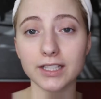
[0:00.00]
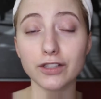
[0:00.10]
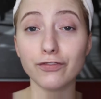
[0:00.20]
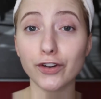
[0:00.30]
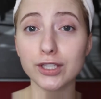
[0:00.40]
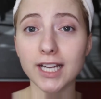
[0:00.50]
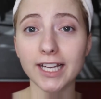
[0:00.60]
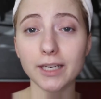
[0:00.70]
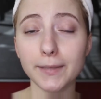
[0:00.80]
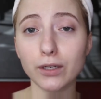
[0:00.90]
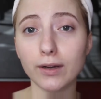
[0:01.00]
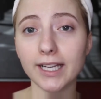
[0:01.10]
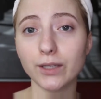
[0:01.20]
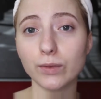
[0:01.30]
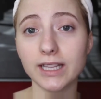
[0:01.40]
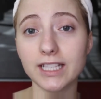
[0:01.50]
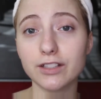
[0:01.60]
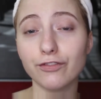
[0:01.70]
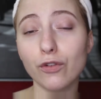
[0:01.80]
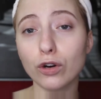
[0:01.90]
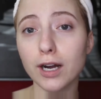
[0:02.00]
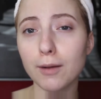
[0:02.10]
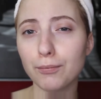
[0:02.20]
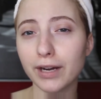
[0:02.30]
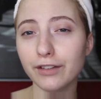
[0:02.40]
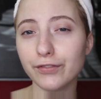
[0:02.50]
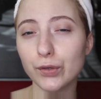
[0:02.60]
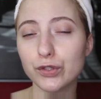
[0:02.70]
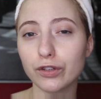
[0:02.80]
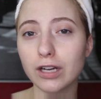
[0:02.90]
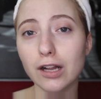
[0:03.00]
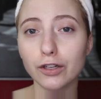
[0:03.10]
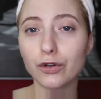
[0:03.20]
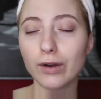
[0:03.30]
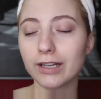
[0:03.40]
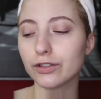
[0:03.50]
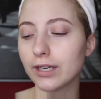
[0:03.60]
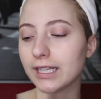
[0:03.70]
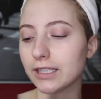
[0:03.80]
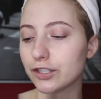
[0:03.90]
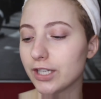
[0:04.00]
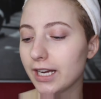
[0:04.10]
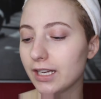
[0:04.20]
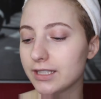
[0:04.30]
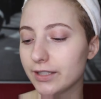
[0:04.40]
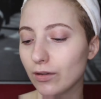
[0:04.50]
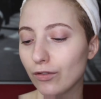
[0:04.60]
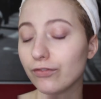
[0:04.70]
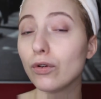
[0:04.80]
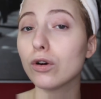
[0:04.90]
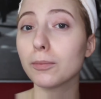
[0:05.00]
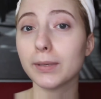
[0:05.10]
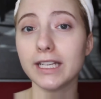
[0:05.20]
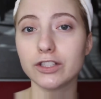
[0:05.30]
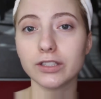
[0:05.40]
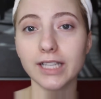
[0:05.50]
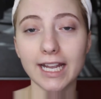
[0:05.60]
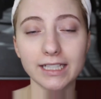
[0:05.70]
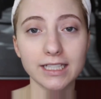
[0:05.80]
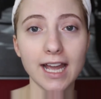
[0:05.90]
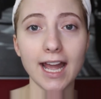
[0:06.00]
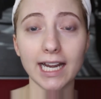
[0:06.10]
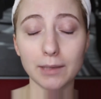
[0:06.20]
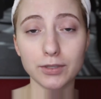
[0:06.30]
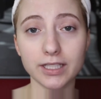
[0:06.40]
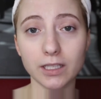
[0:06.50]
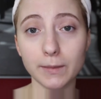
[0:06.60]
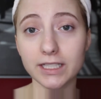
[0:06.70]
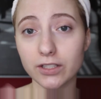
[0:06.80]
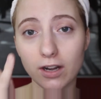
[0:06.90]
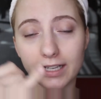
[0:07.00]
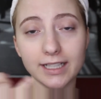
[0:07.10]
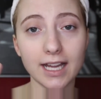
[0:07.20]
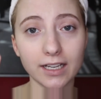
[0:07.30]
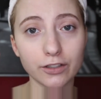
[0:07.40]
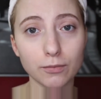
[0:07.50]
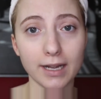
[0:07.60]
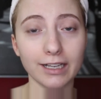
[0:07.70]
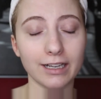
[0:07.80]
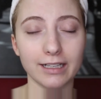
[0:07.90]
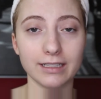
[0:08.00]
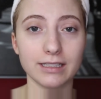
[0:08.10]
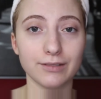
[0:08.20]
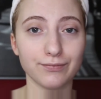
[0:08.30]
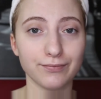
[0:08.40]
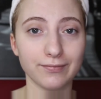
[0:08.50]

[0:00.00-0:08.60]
So first, I'm gonna be going in with the Sephora Bright Future Color Corrector in the shade 04 Peach Light, and I'm just gonna be dotting that under my eyes.